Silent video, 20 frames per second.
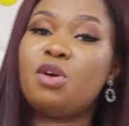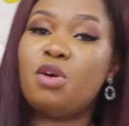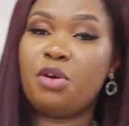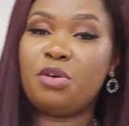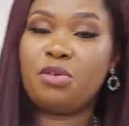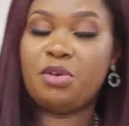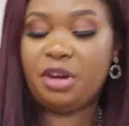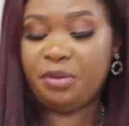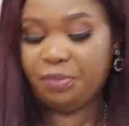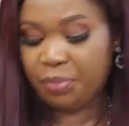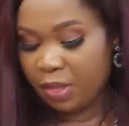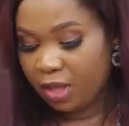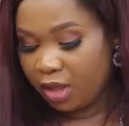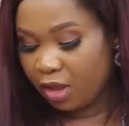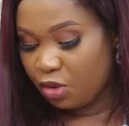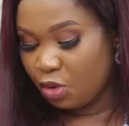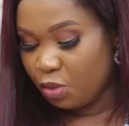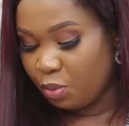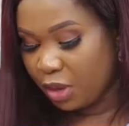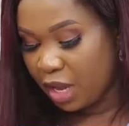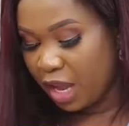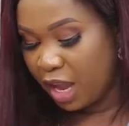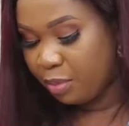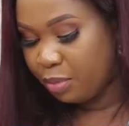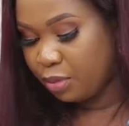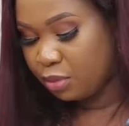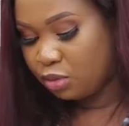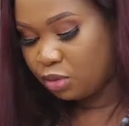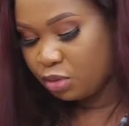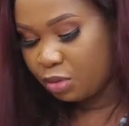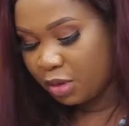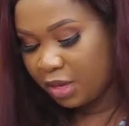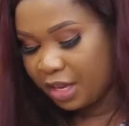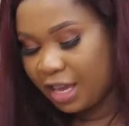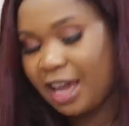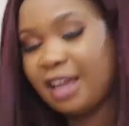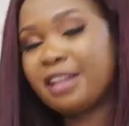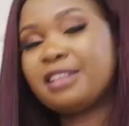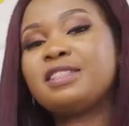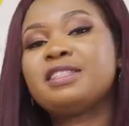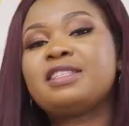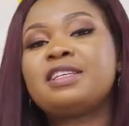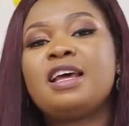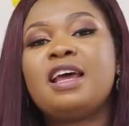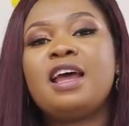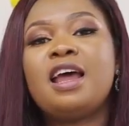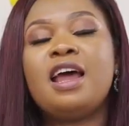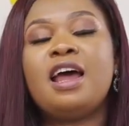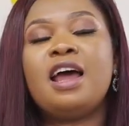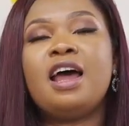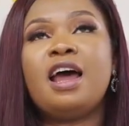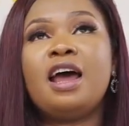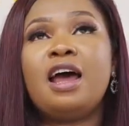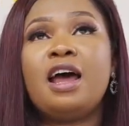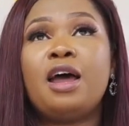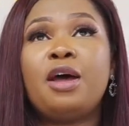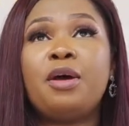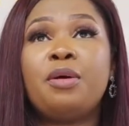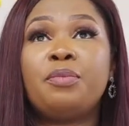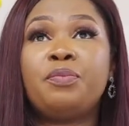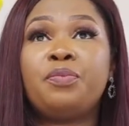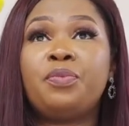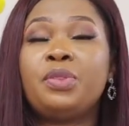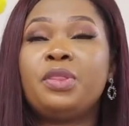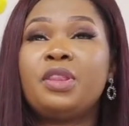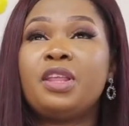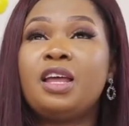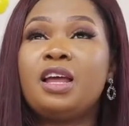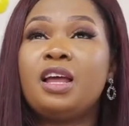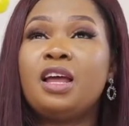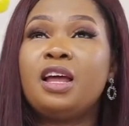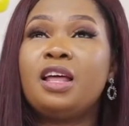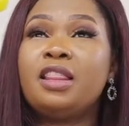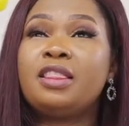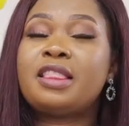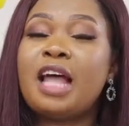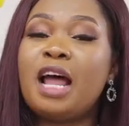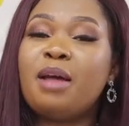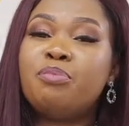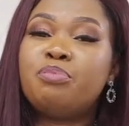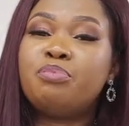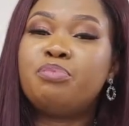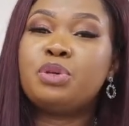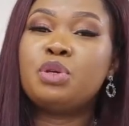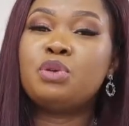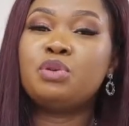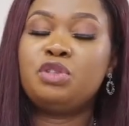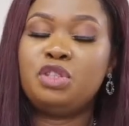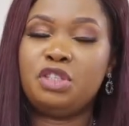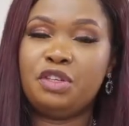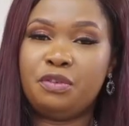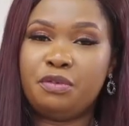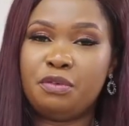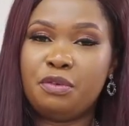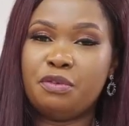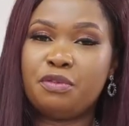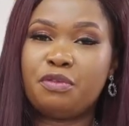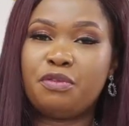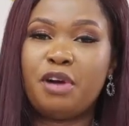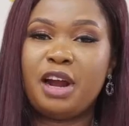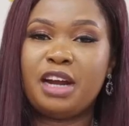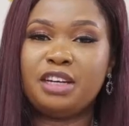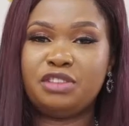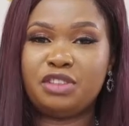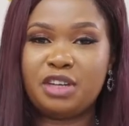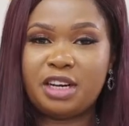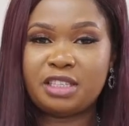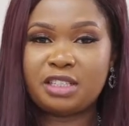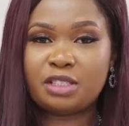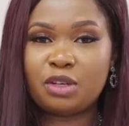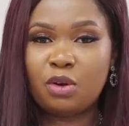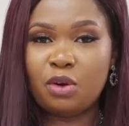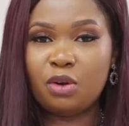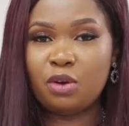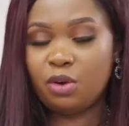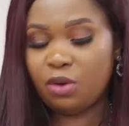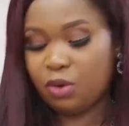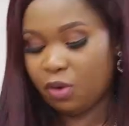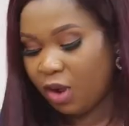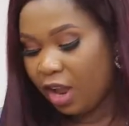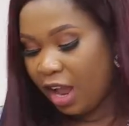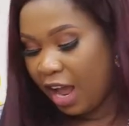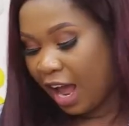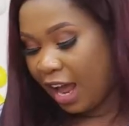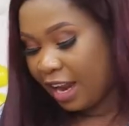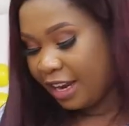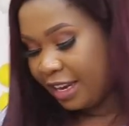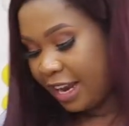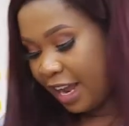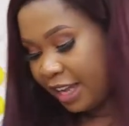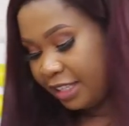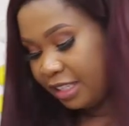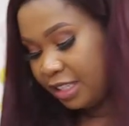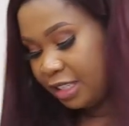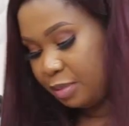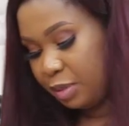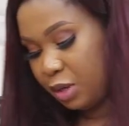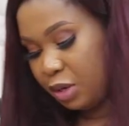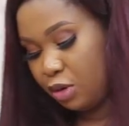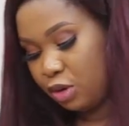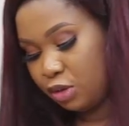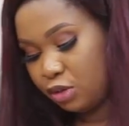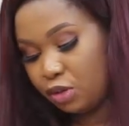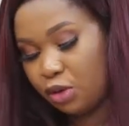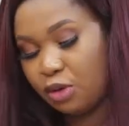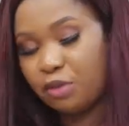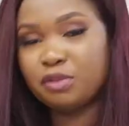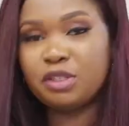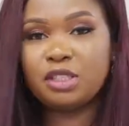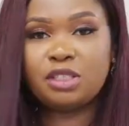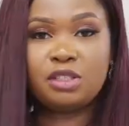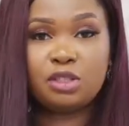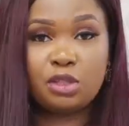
curry, you'll be able to get um, that beautiful fried rice color. And that is because of the